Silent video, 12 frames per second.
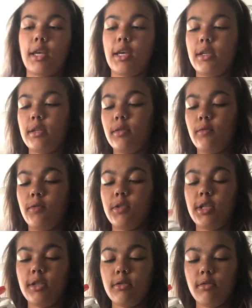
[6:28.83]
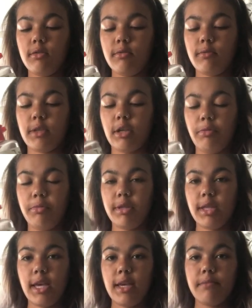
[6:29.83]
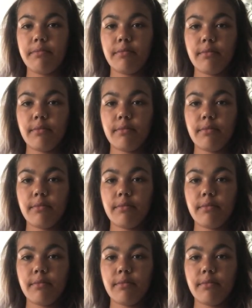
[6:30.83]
that witch hazel would help with that.